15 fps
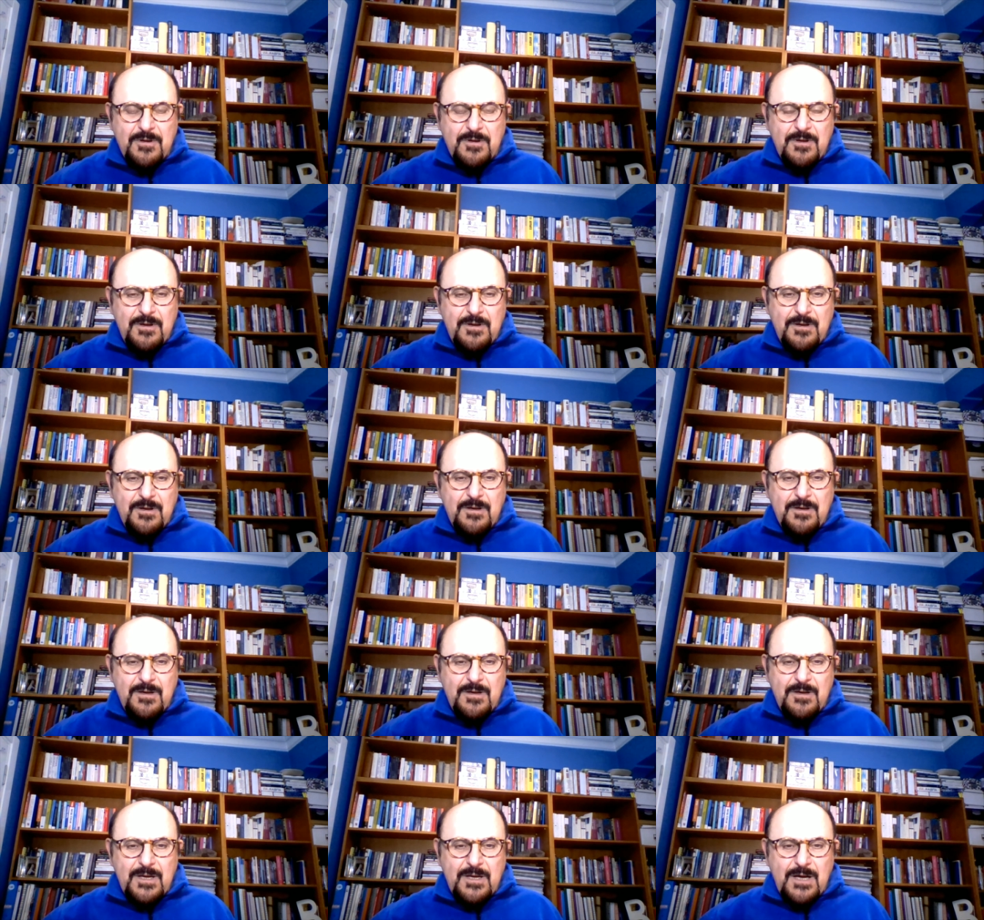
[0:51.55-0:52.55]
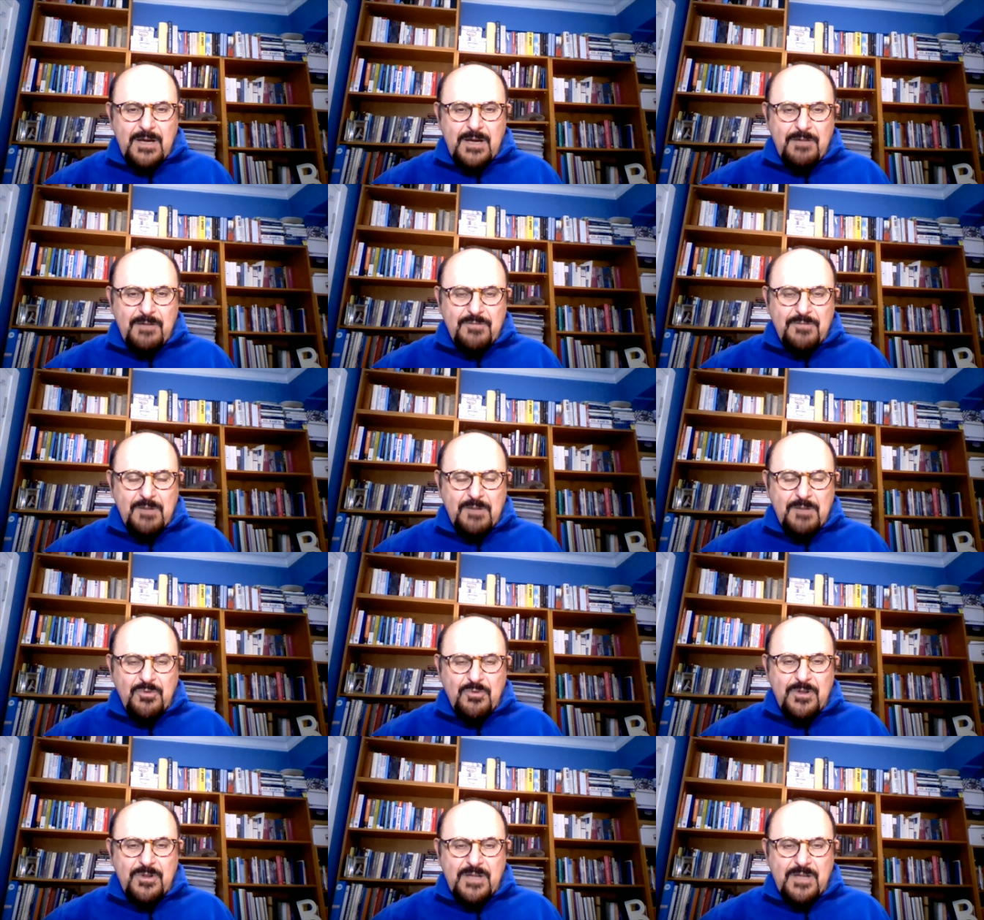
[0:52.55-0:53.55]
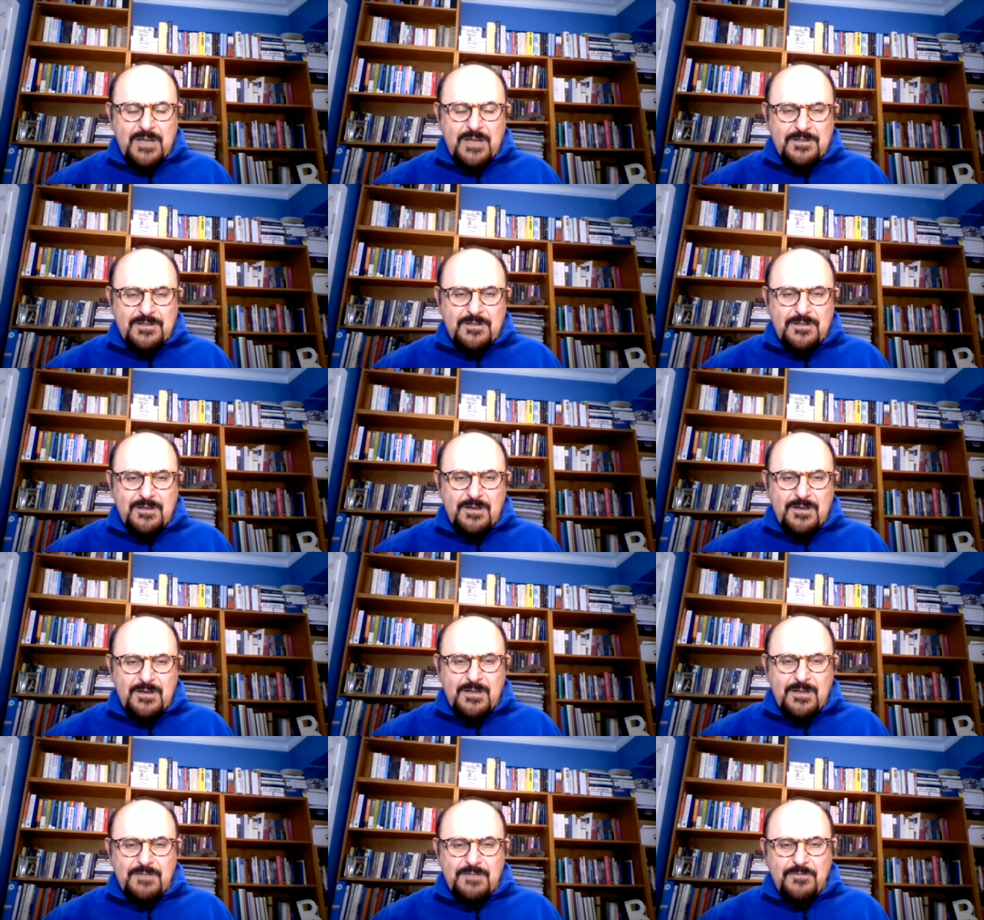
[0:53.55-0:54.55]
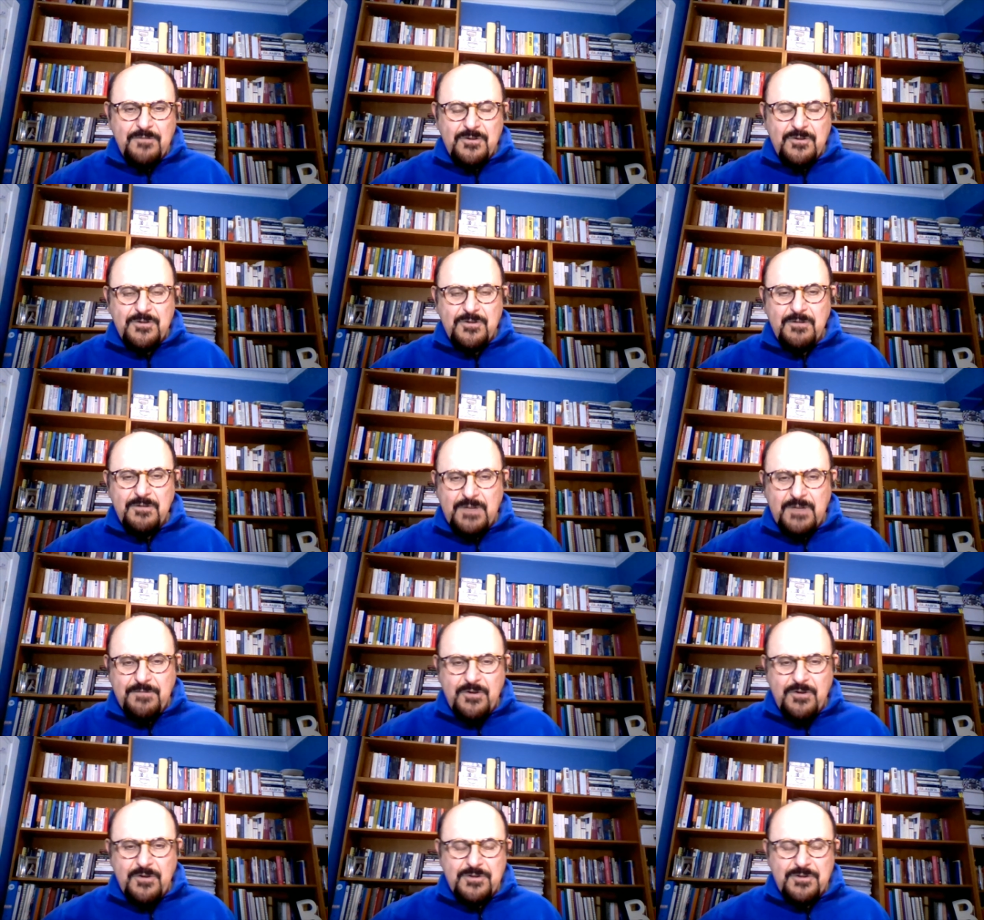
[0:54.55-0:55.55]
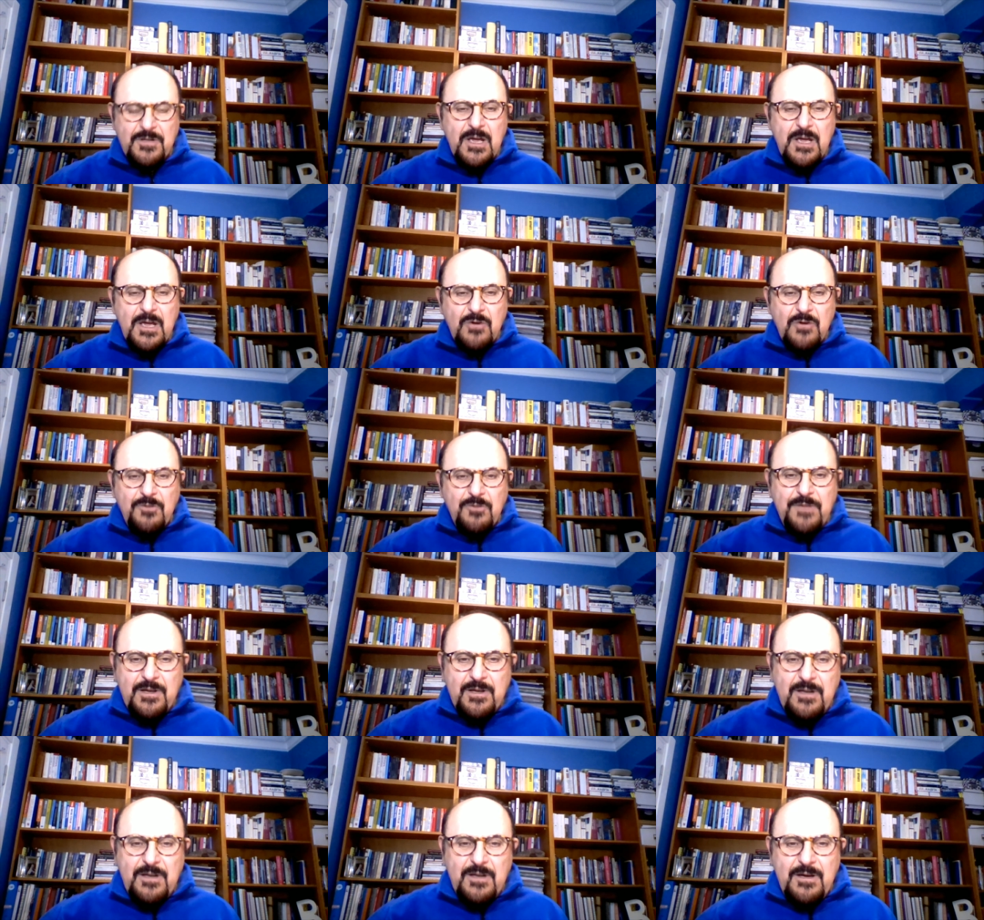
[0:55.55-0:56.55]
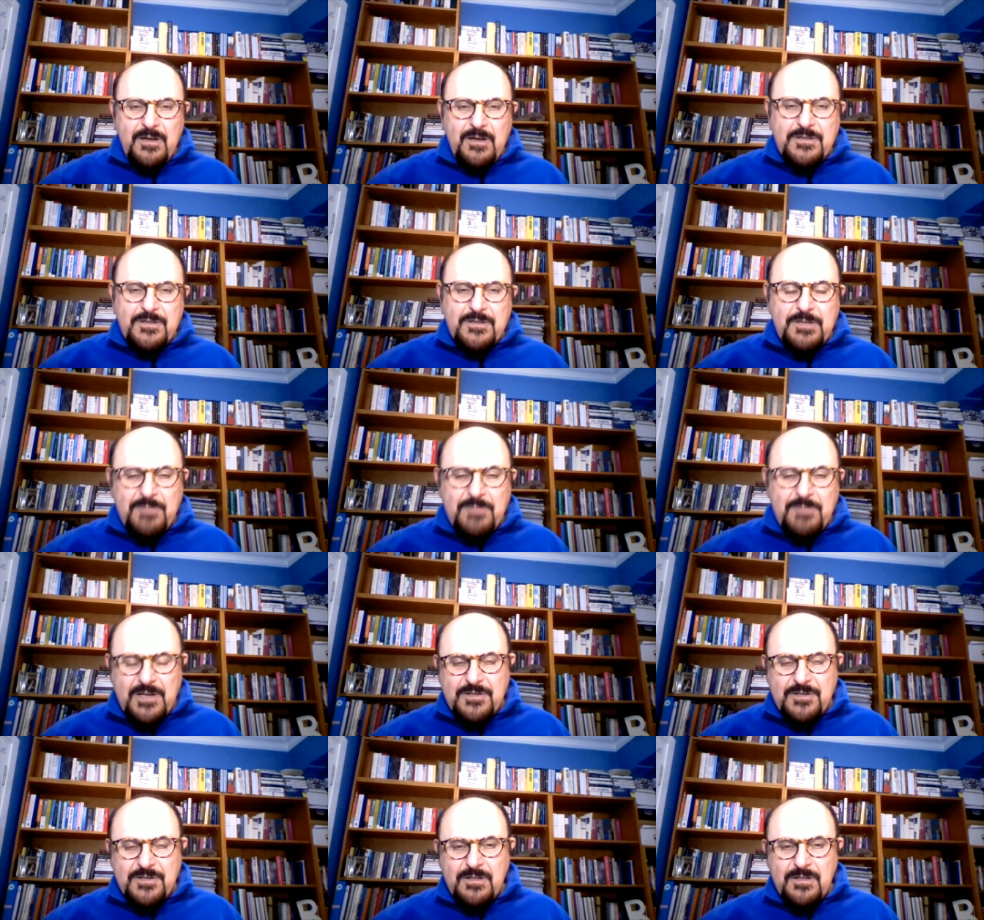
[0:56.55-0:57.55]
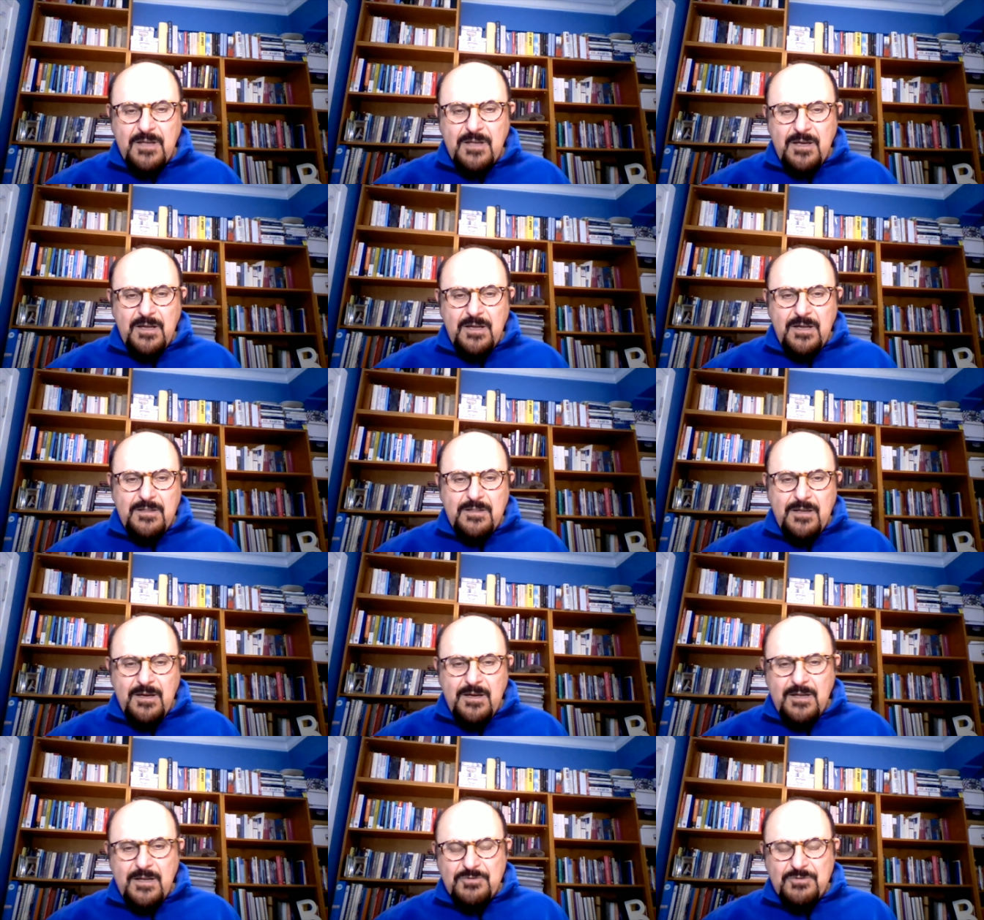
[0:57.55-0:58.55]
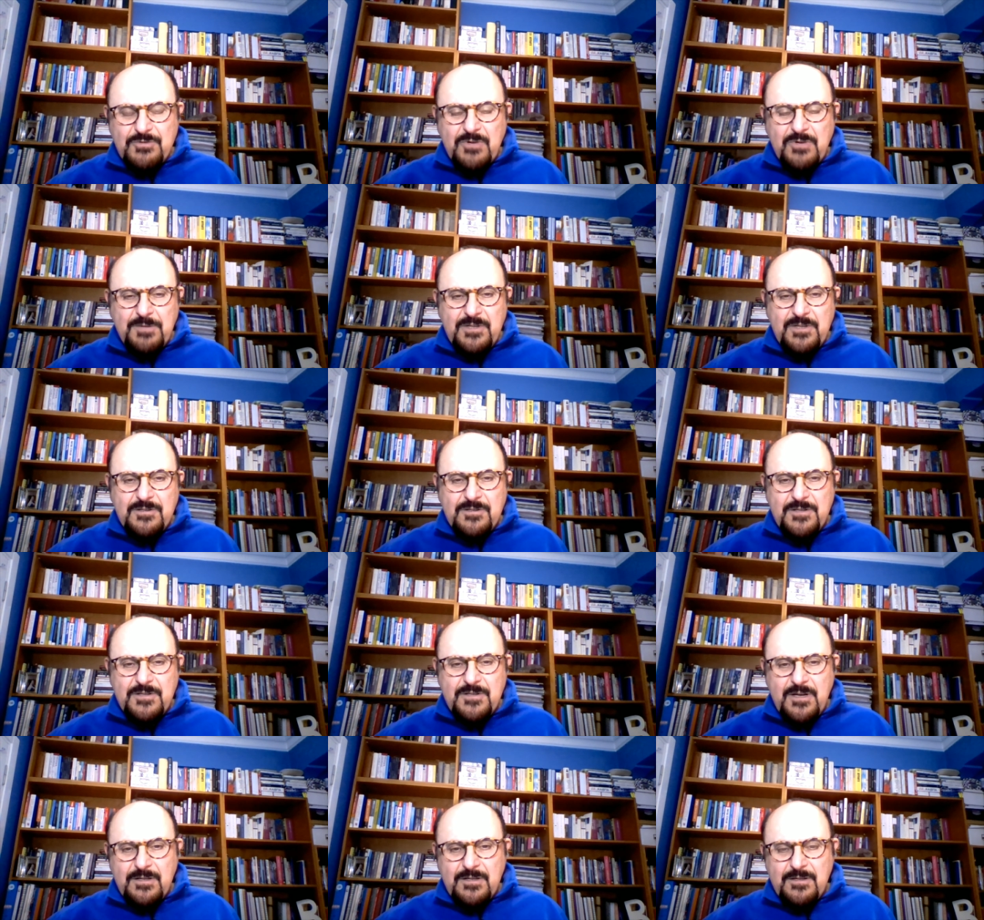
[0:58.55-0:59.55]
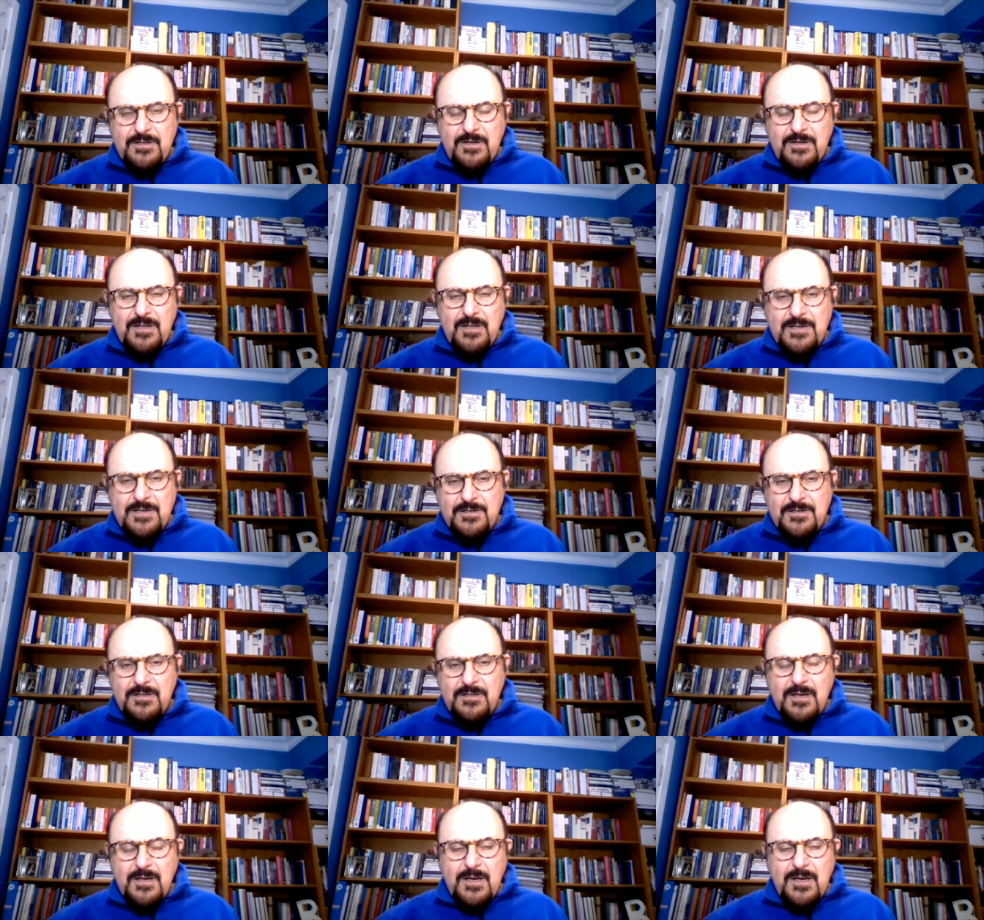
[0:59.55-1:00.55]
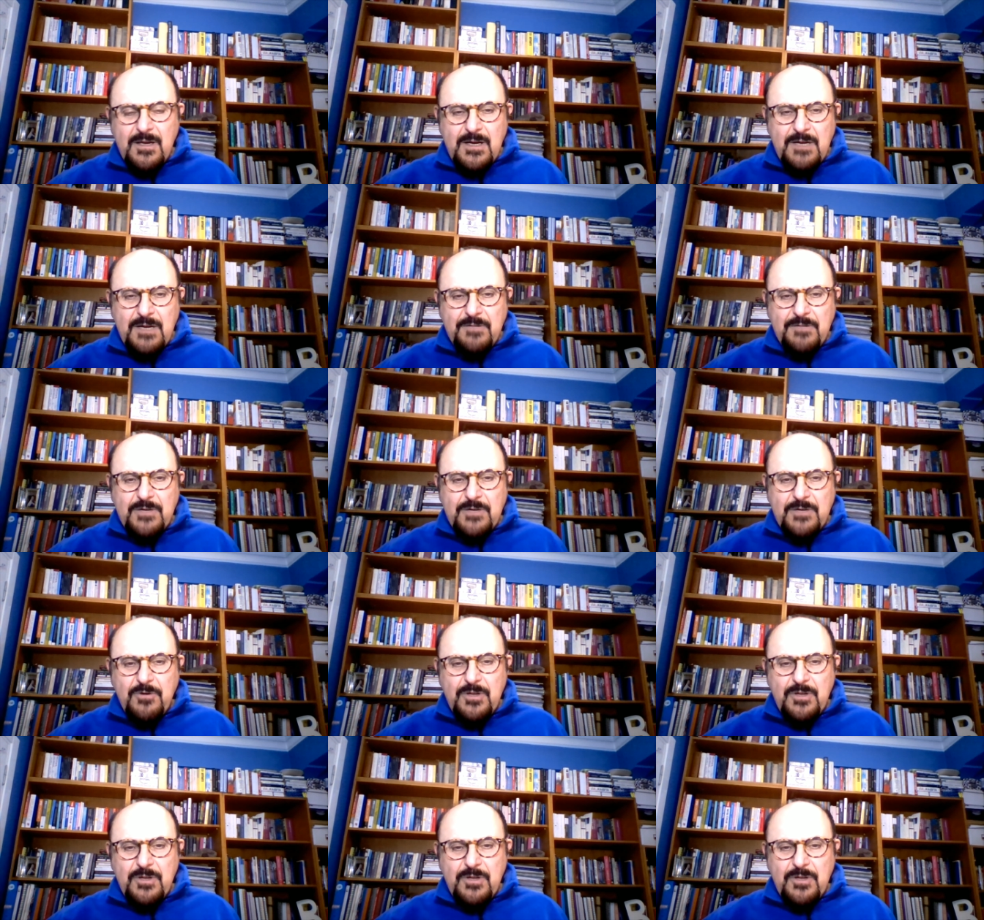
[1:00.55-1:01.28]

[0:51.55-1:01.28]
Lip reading: I have broadcasted the very first CoffeeScript lesson, and it's going to be the second lesson. We're going